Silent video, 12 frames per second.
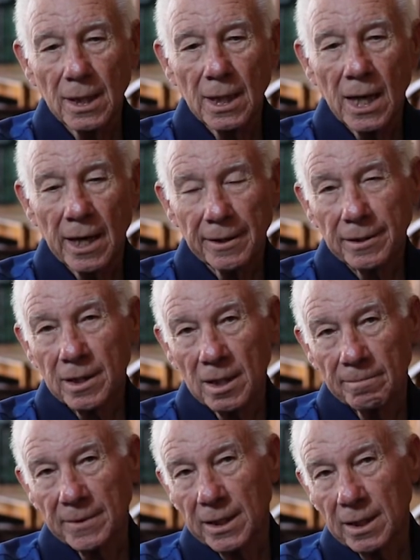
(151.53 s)
a
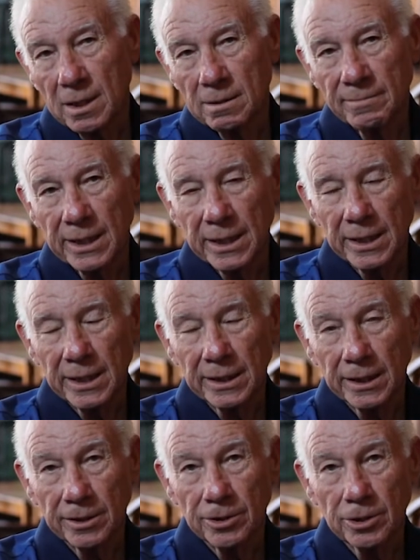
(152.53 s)
company to come in
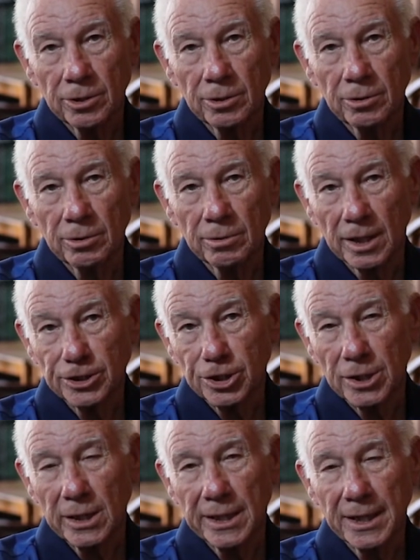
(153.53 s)
and do a
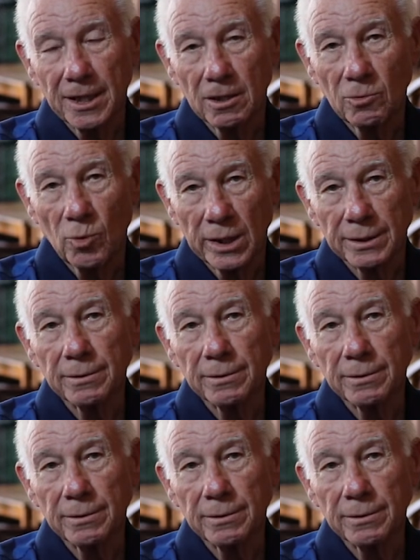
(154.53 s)
study on what